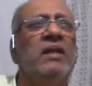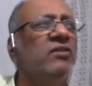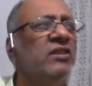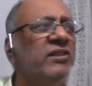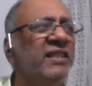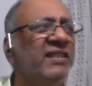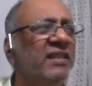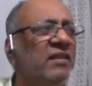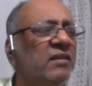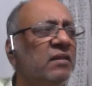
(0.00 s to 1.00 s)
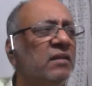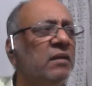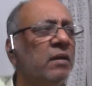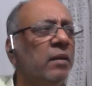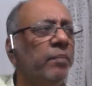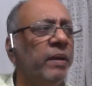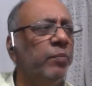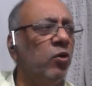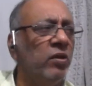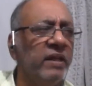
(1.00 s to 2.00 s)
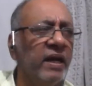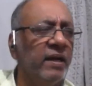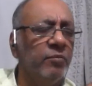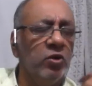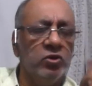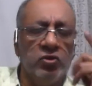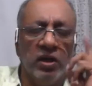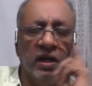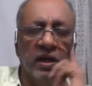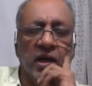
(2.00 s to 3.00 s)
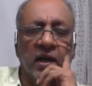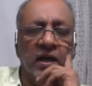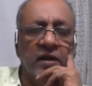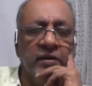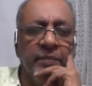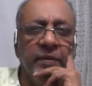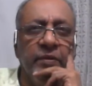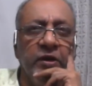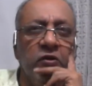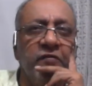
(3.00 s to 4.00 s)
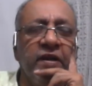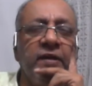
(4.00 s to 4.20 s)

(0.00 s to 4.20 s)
that was a recent paper on that. I'm not sure. I, can't remember.